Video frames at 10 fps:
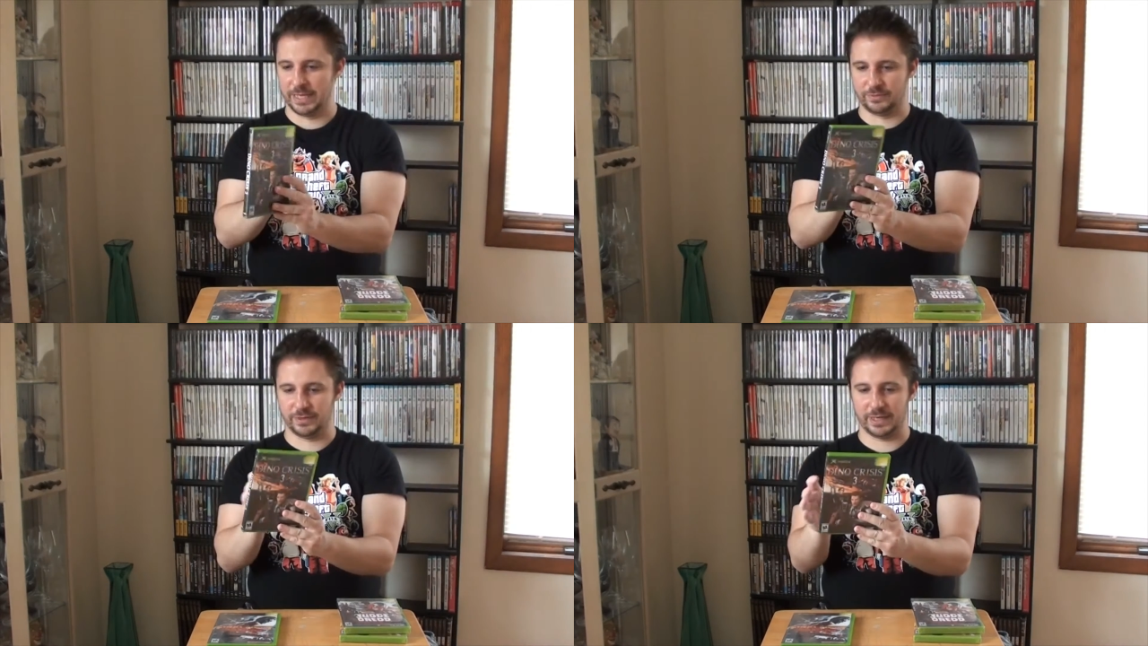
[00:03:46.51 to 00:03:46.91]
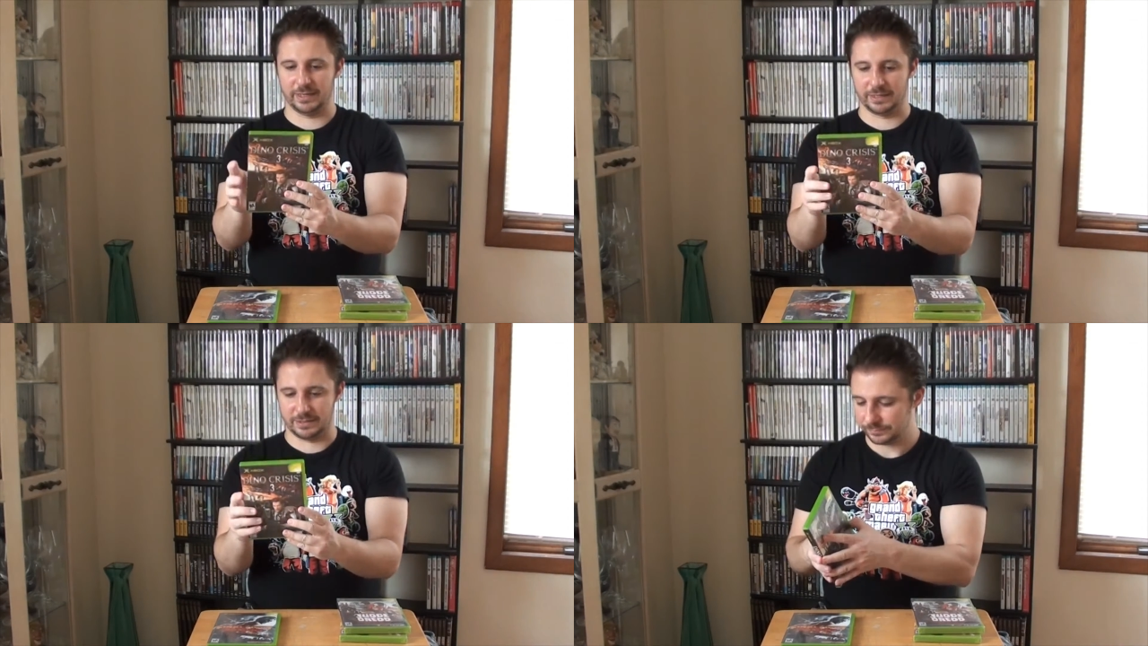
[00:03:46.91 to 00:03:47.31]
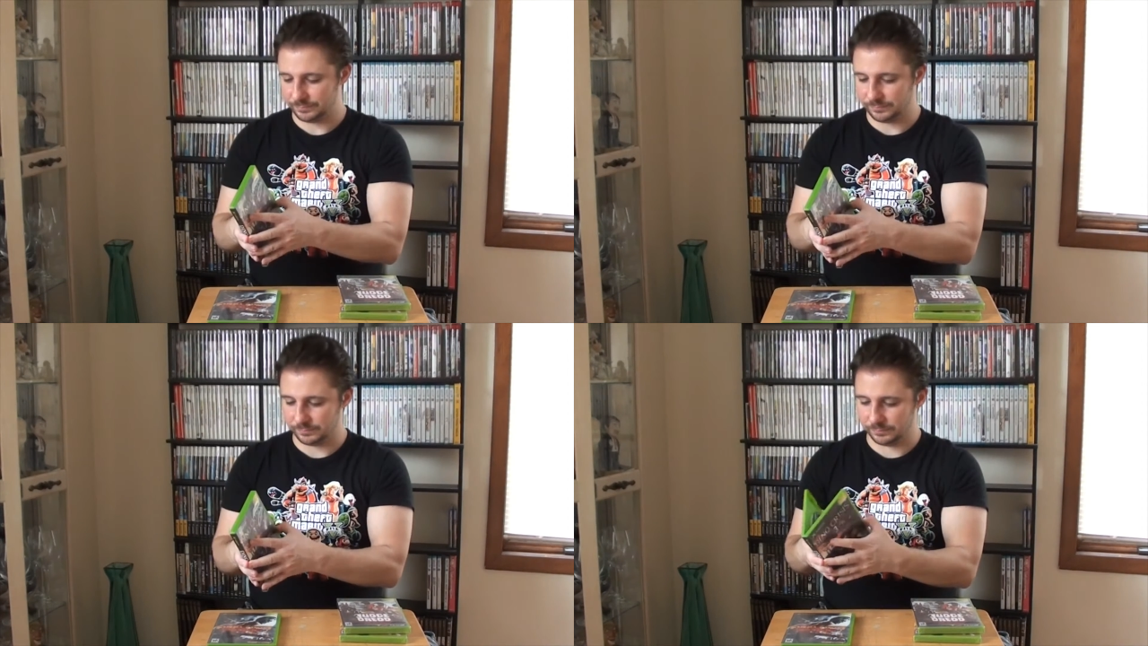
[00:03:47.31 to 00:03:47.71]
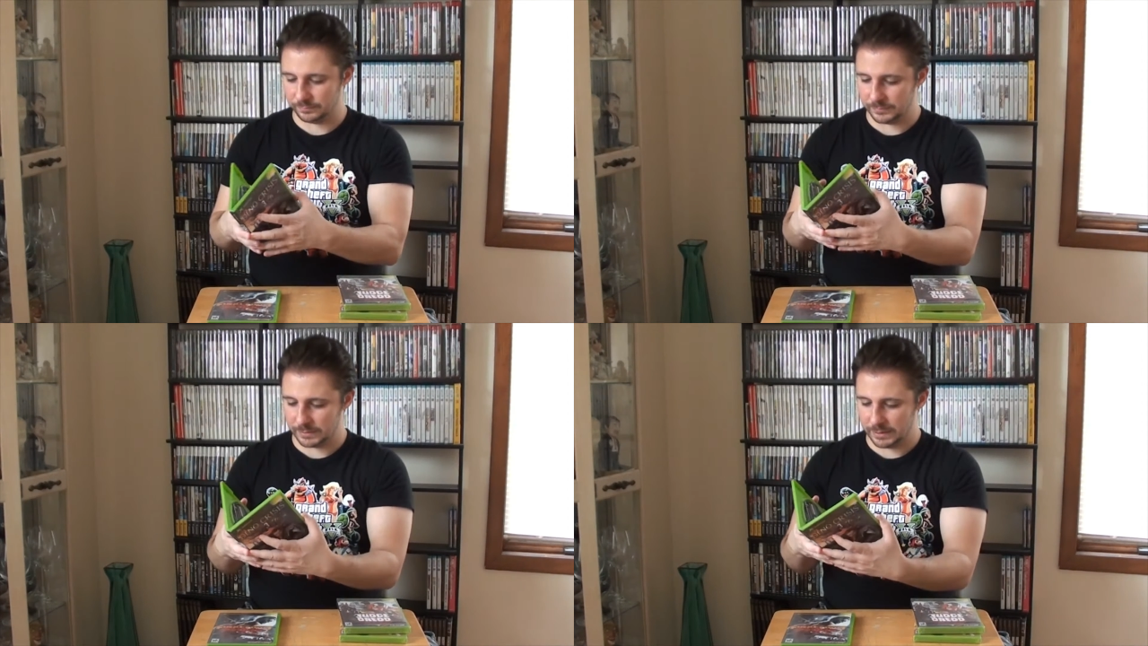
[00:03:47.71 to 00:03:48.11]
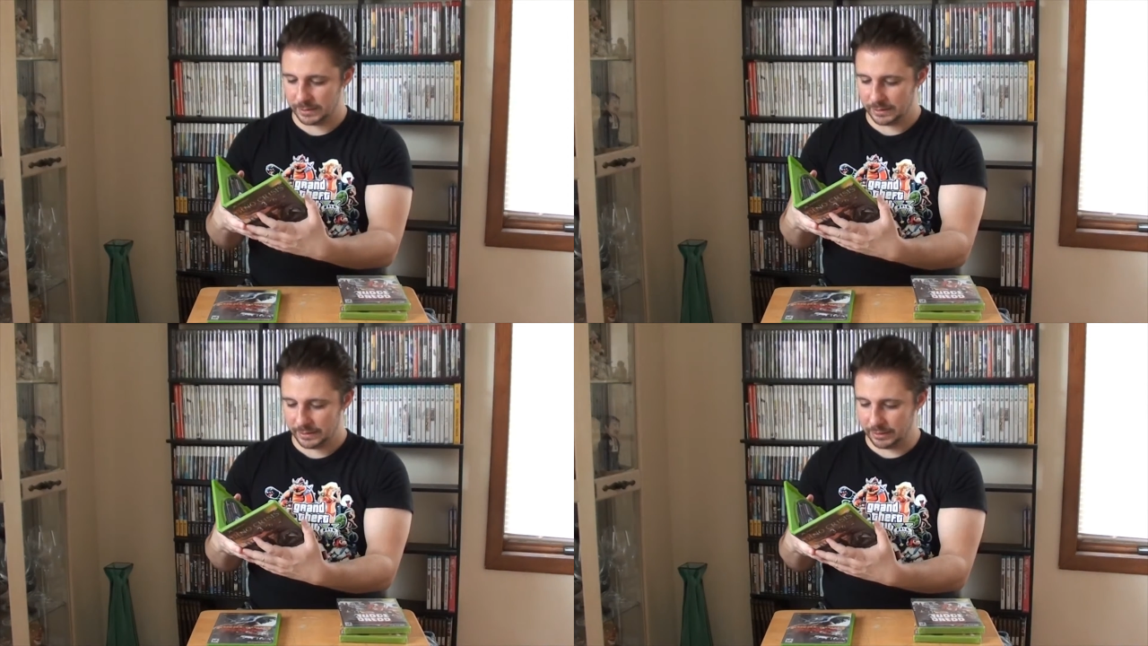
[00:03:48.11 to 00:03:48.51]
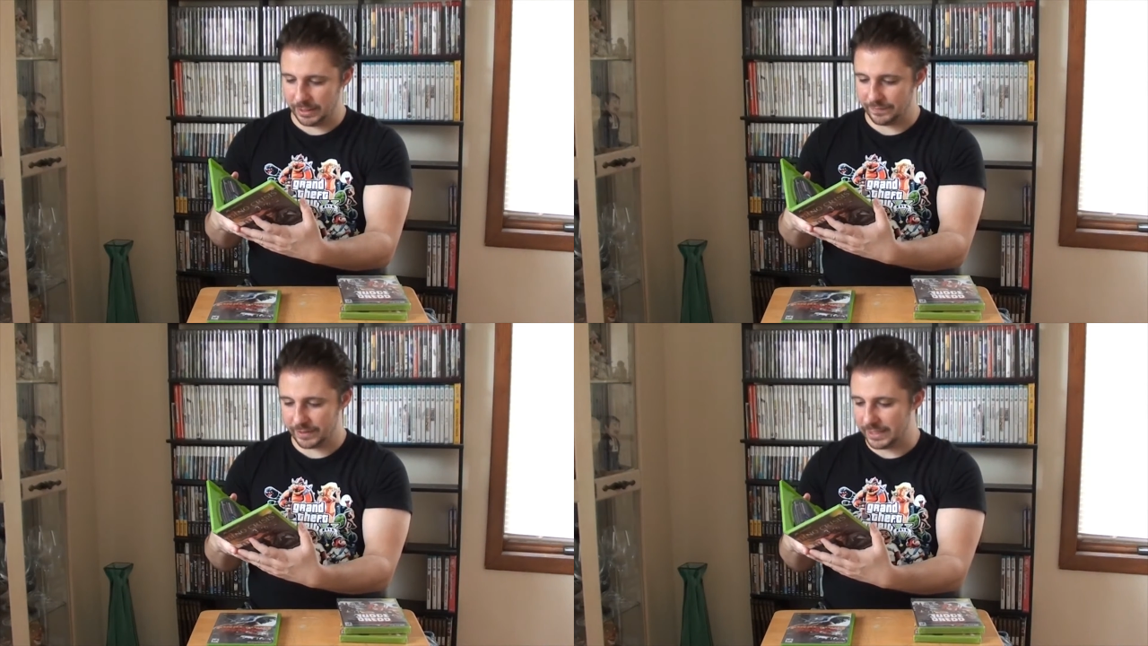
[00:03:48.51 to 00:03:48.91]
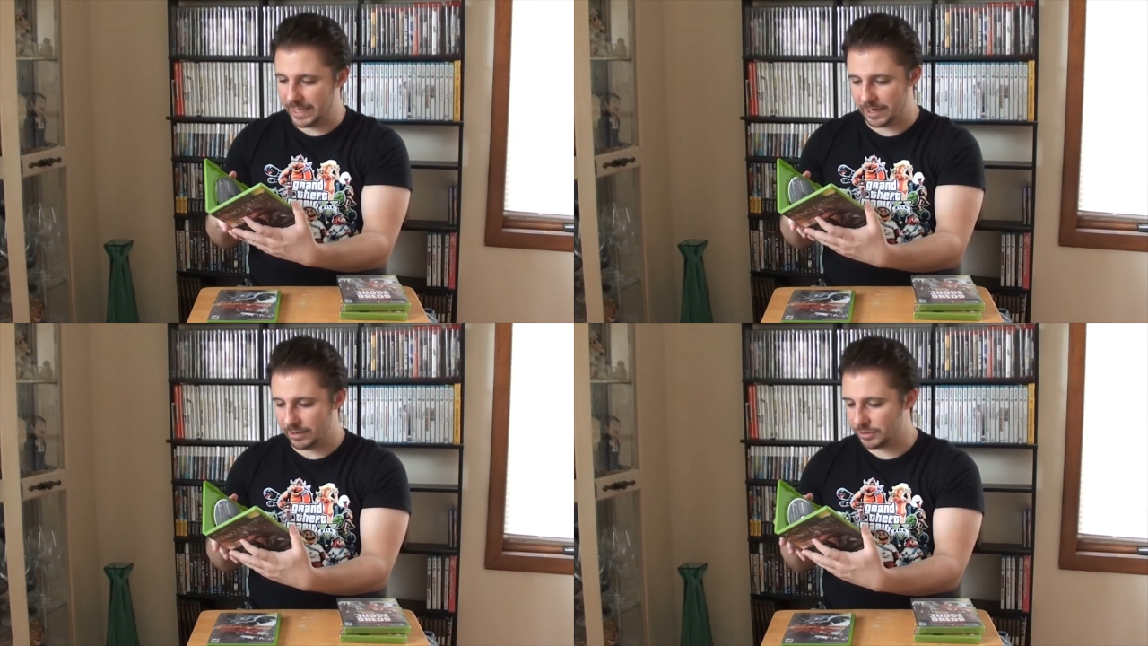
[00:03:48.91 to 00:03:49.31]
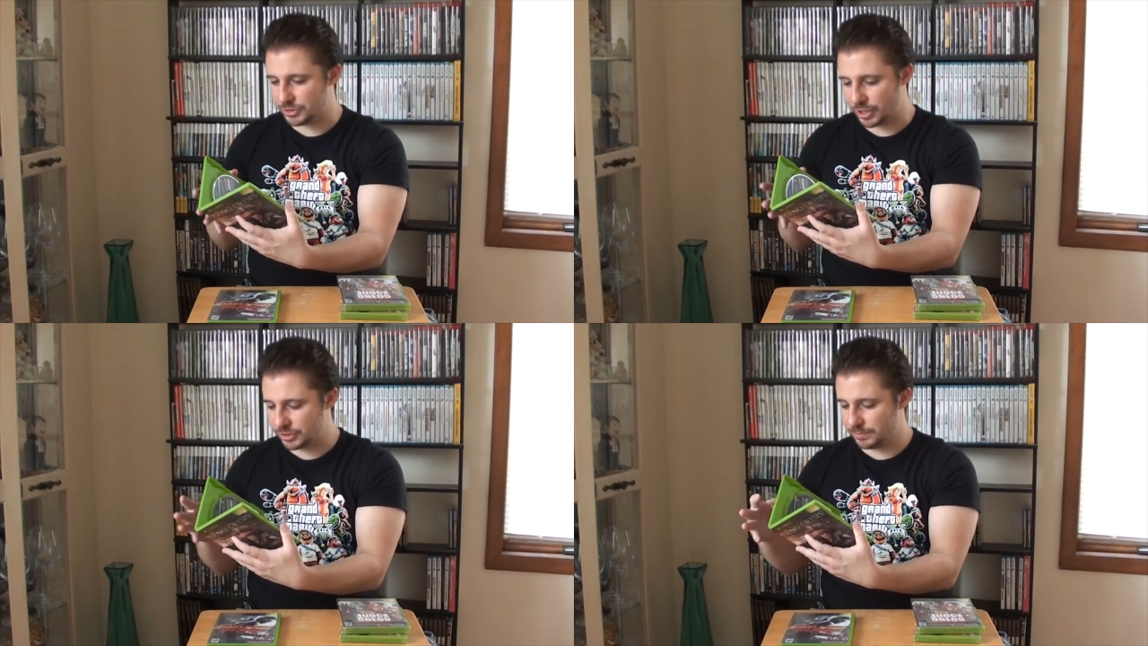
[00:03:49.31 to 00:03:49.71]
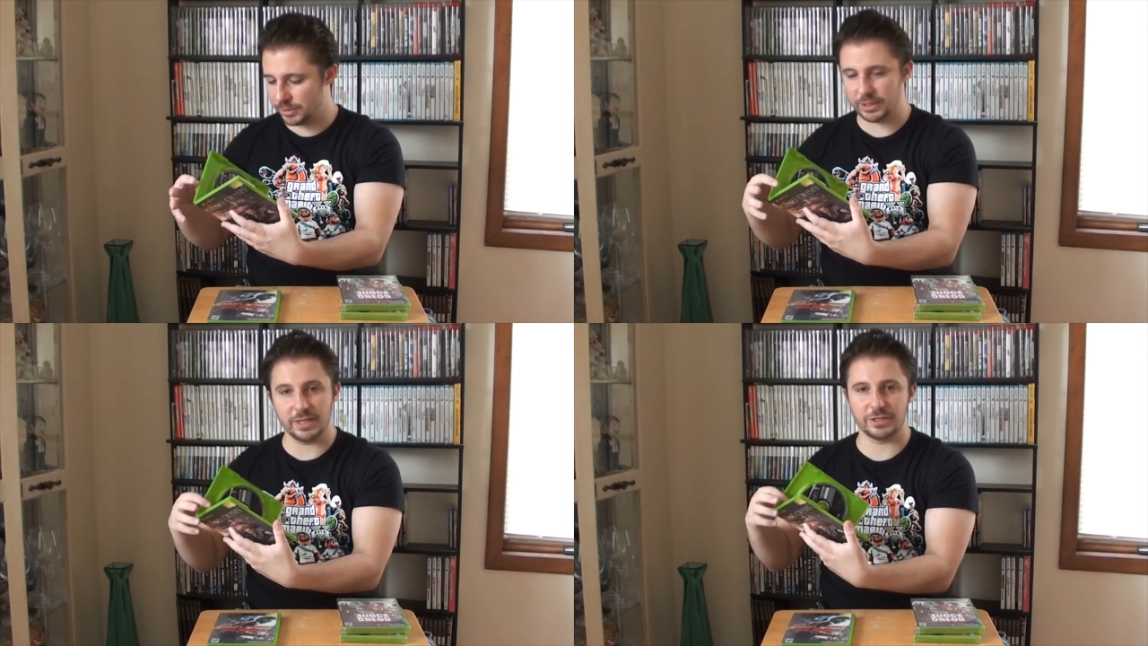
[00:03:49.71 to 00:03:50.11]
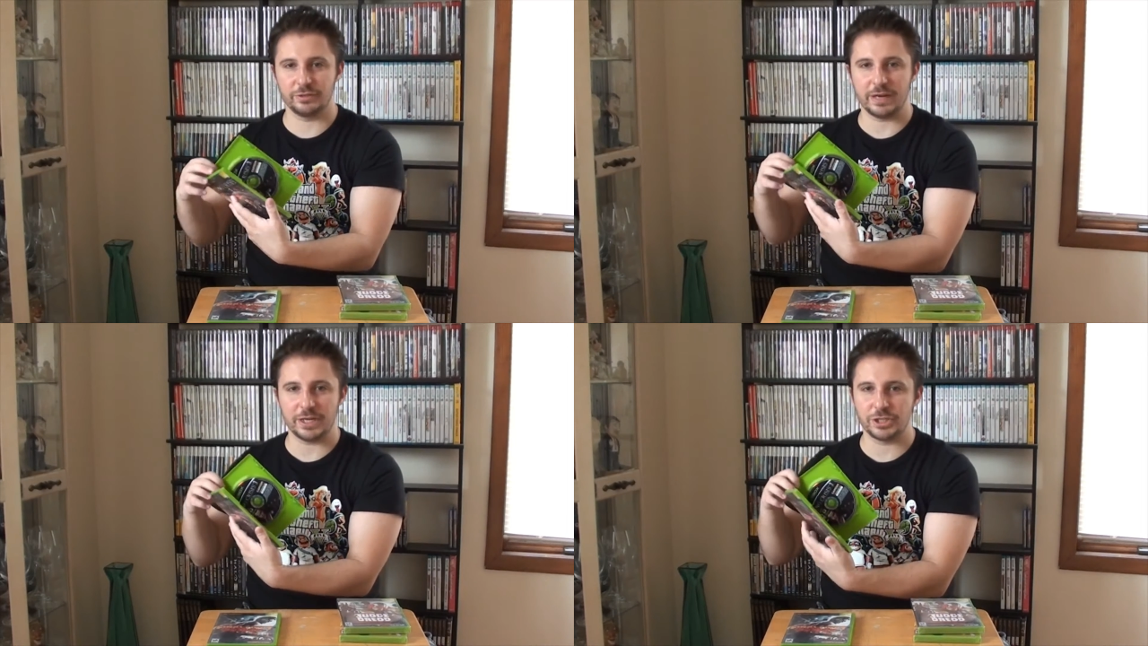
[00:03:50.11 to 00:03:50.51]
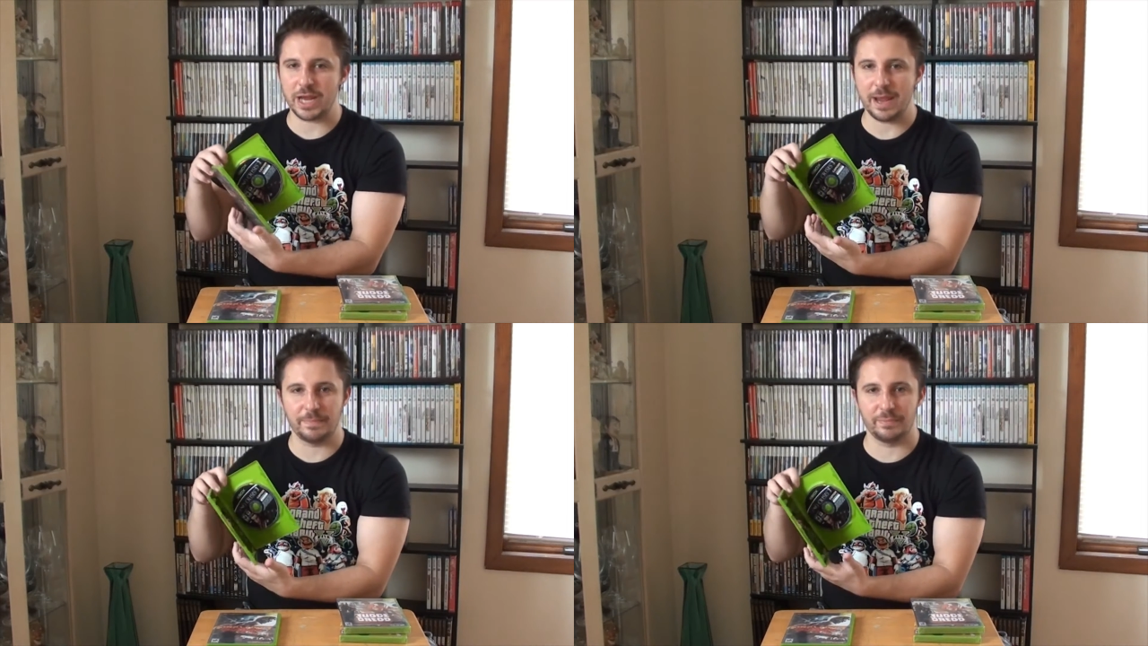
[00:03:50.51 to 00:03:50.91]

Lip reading: It's ridiculous. You know, even in here, instruction booklet is in great shape.